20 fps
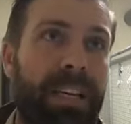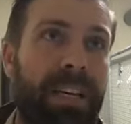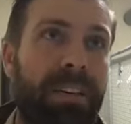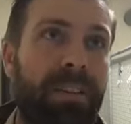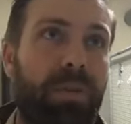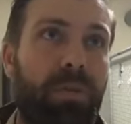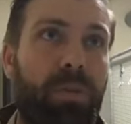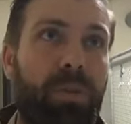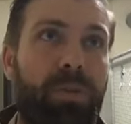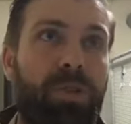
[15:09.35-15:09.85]
the
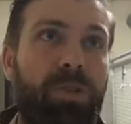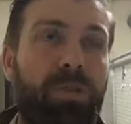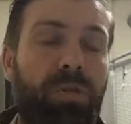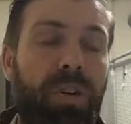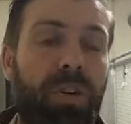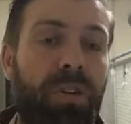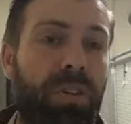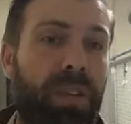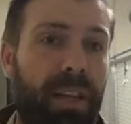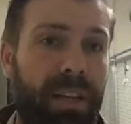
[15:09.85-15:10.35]
more
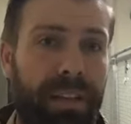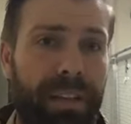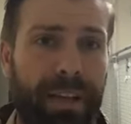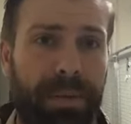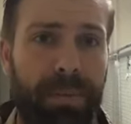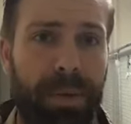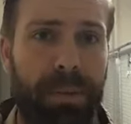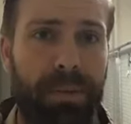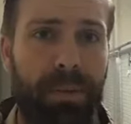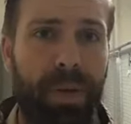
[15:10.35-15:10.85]
struggle I think
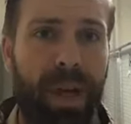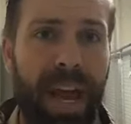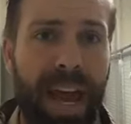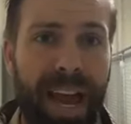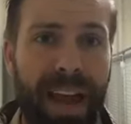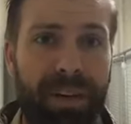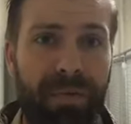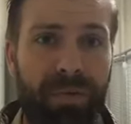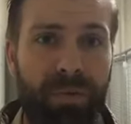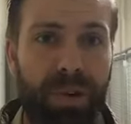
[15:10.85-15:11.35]
people
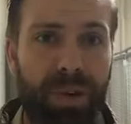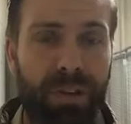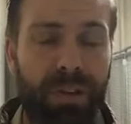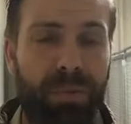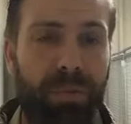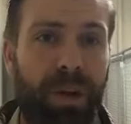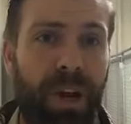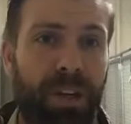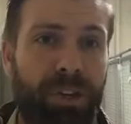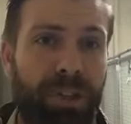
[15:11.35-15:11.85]
have with the
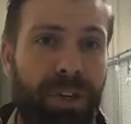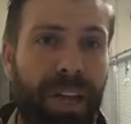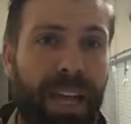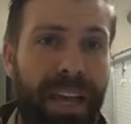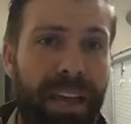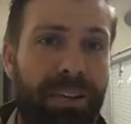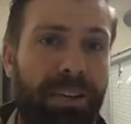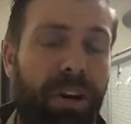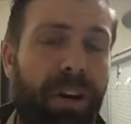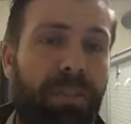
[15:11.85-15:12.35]
project
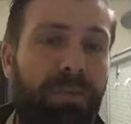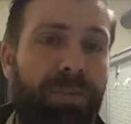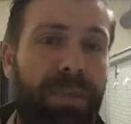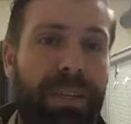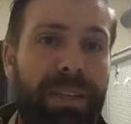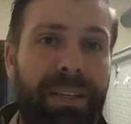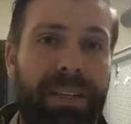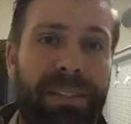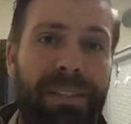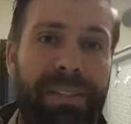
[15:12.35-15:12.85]
handoff
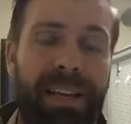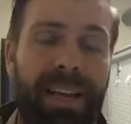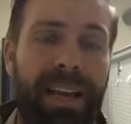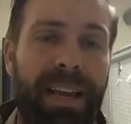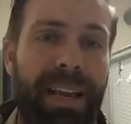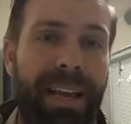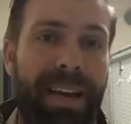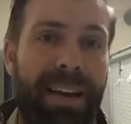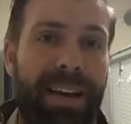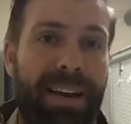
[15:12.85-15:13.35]
because
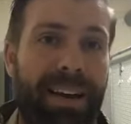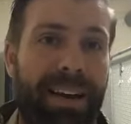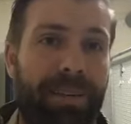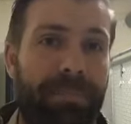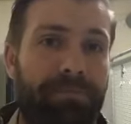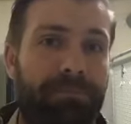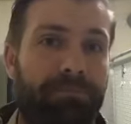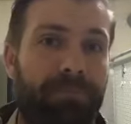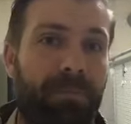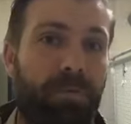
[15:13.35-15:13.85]
um,